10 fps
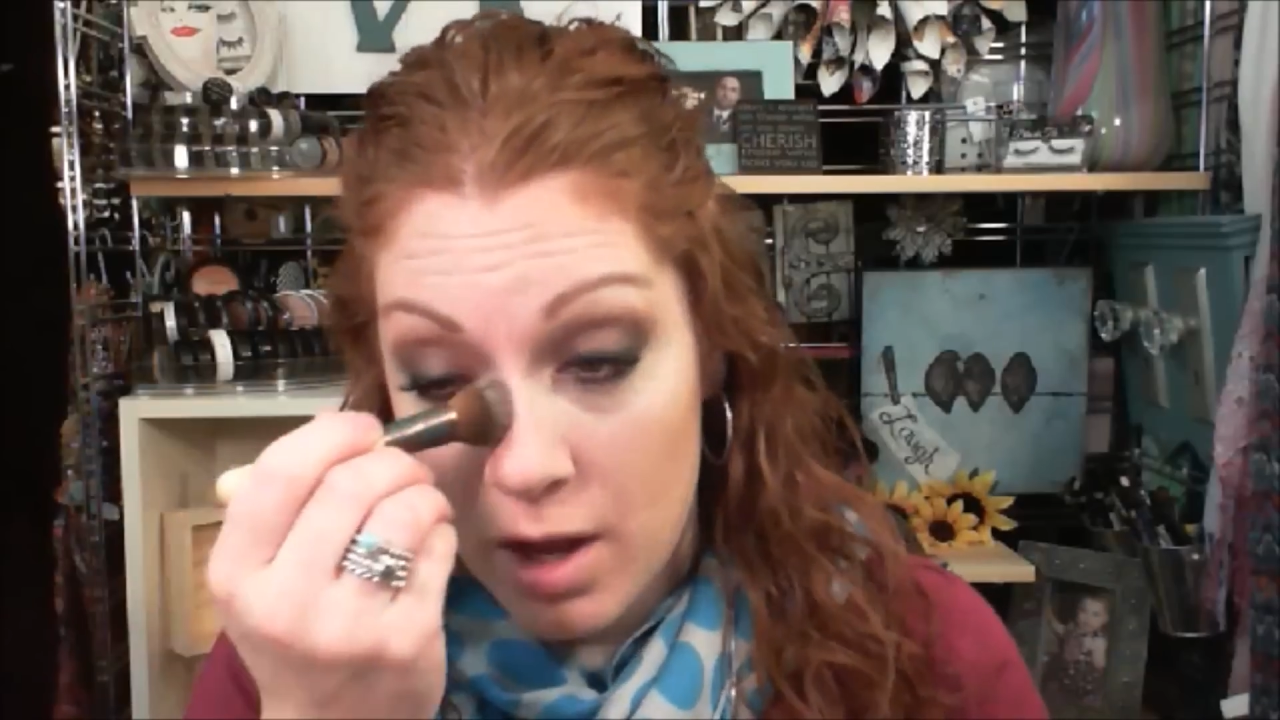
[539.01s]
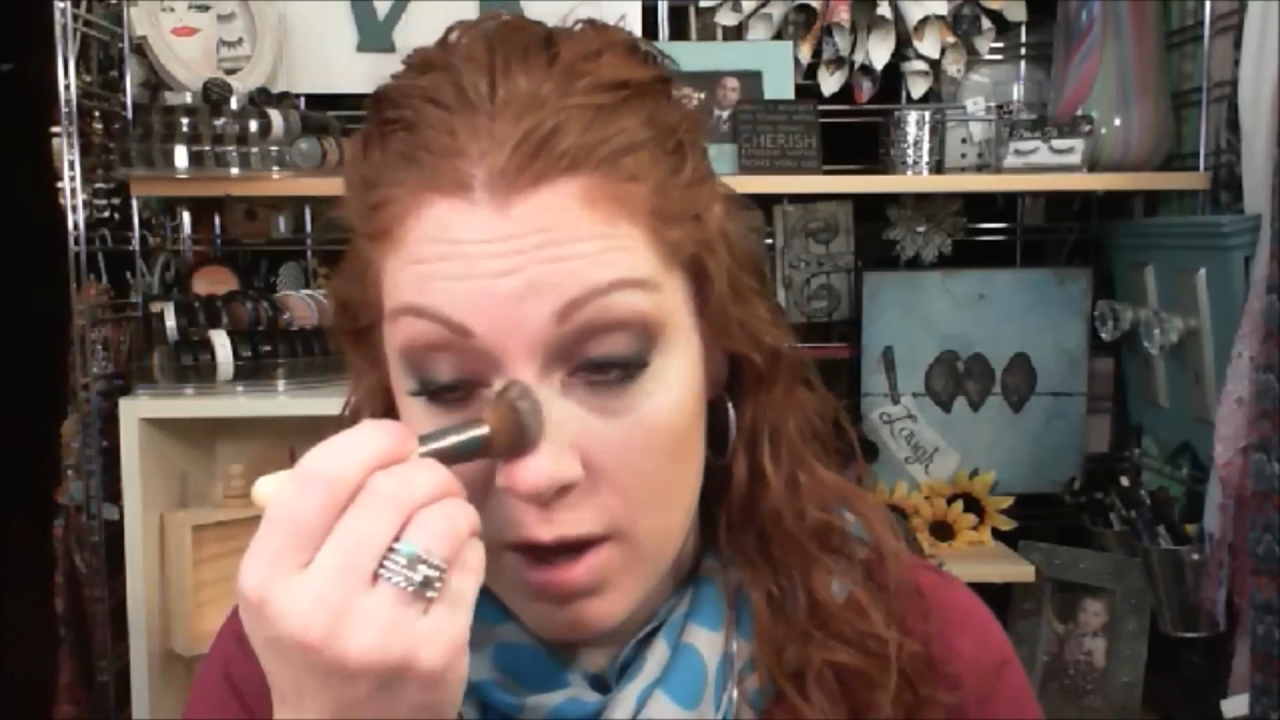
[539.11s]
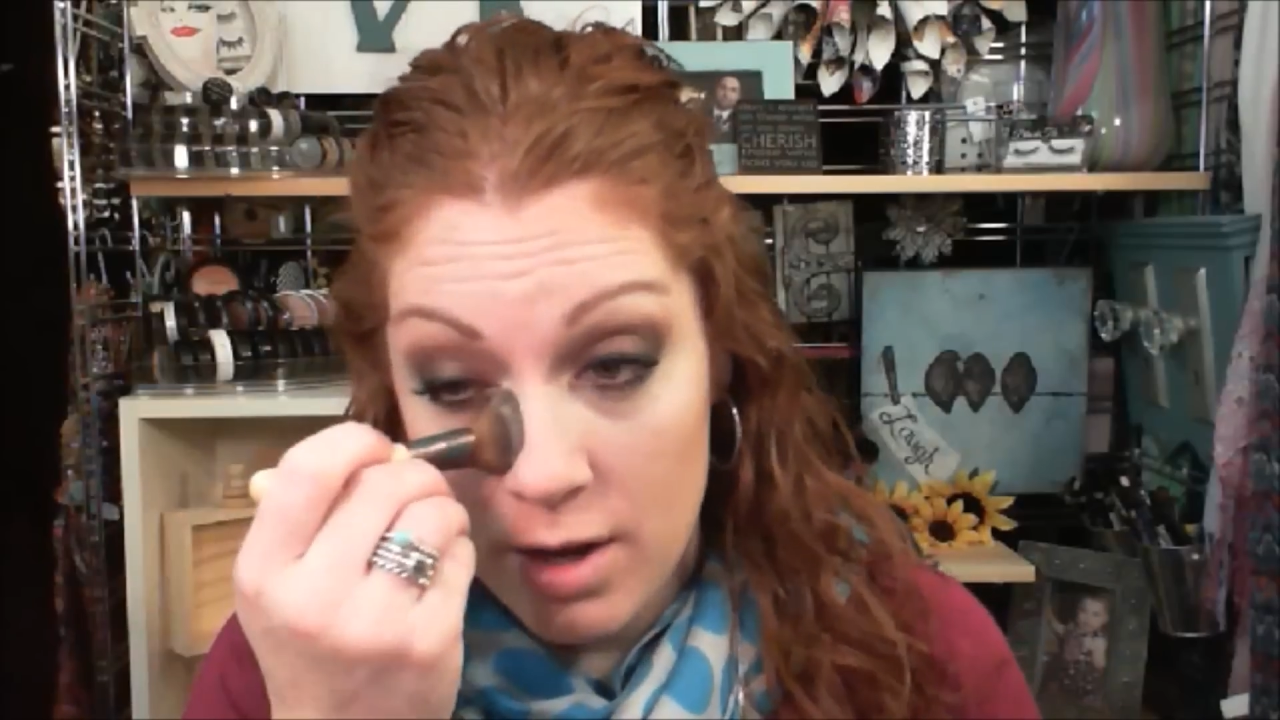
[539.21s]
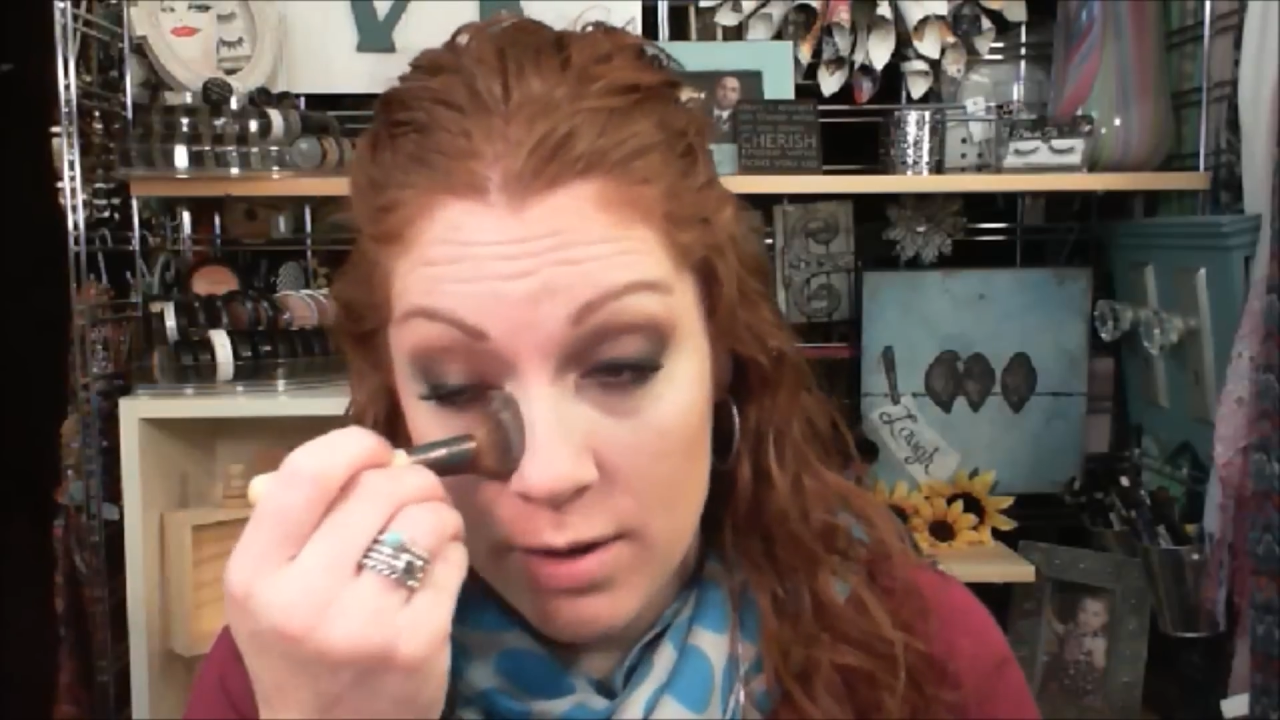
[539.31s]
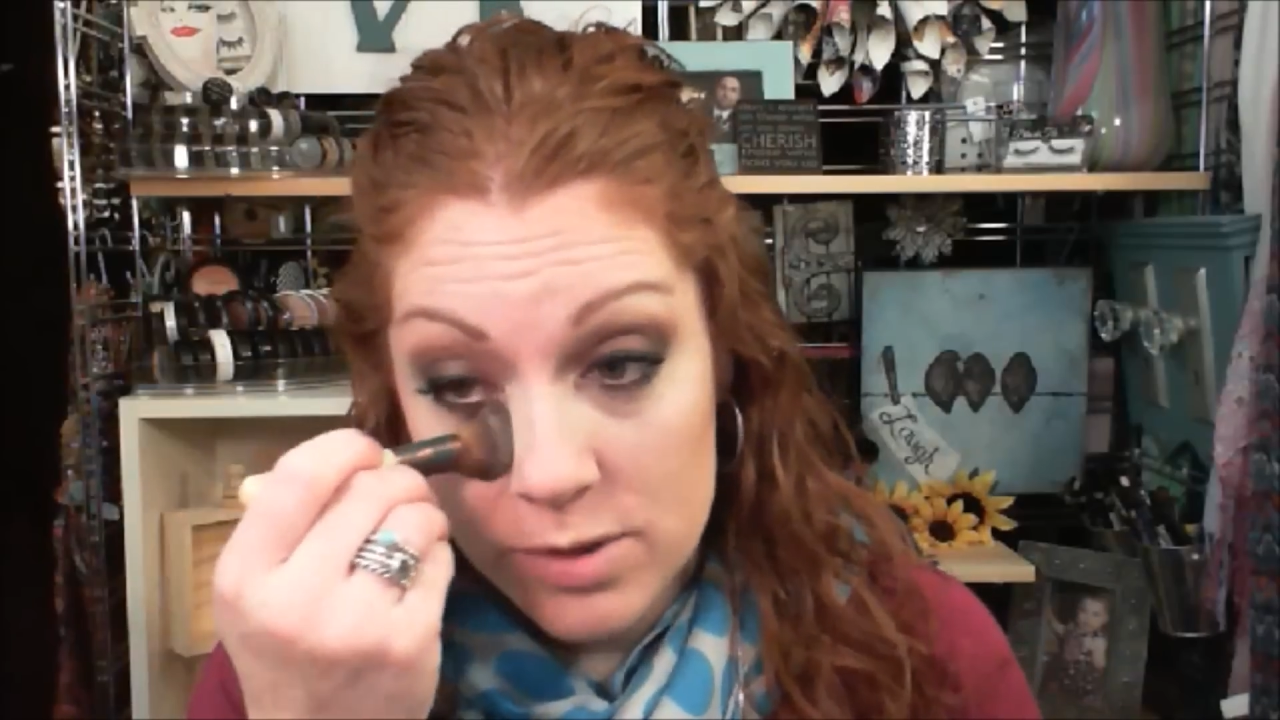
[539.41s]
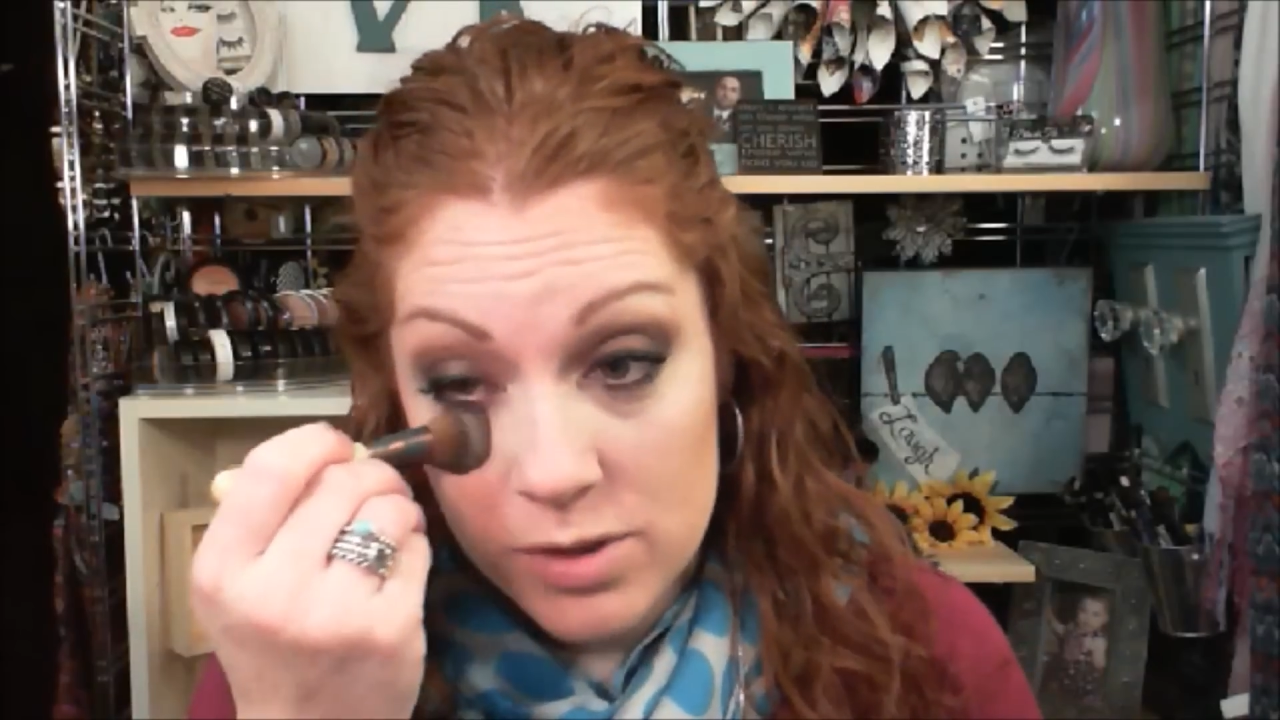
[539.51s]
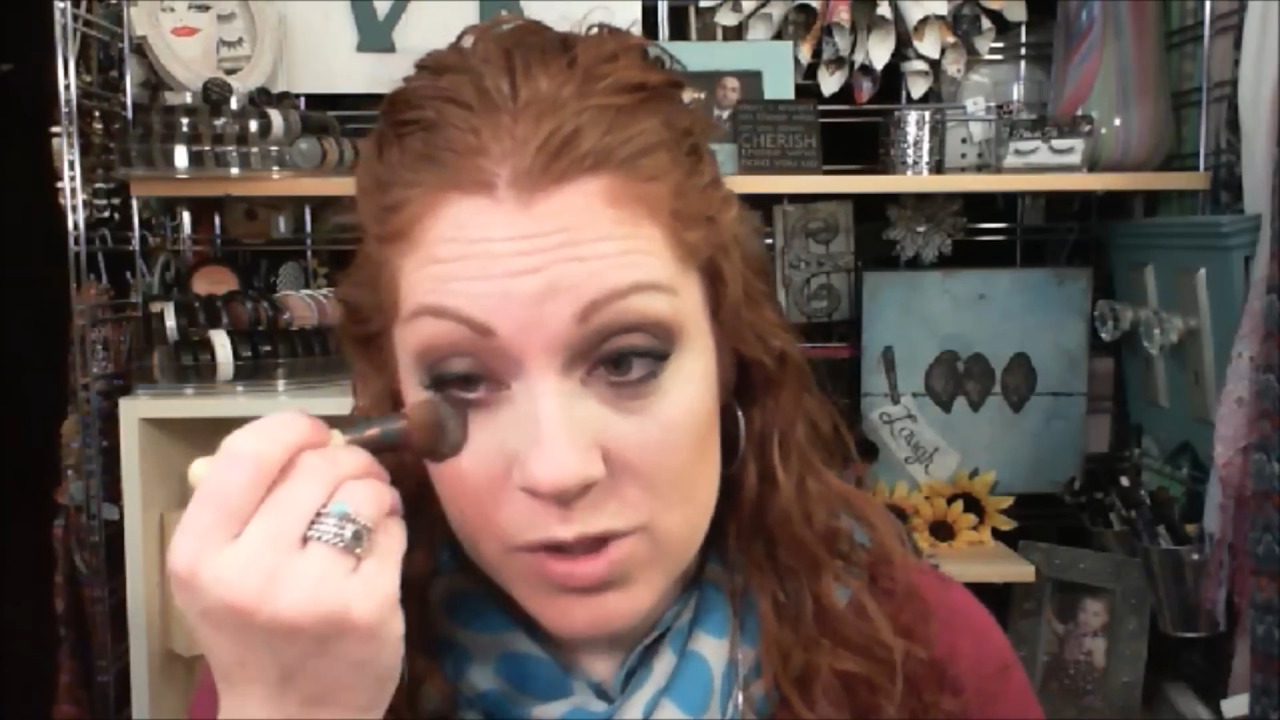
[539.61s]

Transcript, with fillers: Um, so I'm